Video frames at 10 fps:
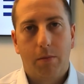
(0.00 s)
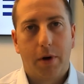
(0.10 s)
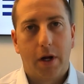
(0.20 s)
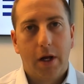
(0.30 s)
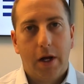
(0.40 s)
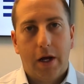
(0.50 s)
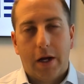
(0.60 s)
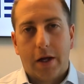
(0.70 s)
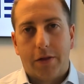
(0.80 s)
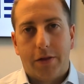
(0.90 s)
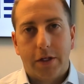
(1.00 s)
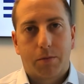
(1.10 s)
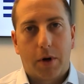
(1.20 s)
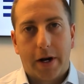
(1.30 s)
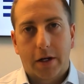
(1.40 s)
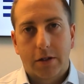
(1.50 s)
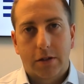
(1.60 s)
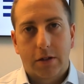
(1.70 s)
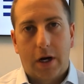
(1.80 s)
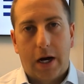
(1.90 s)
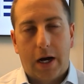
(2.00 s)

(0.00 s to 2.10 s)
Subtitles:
but these products,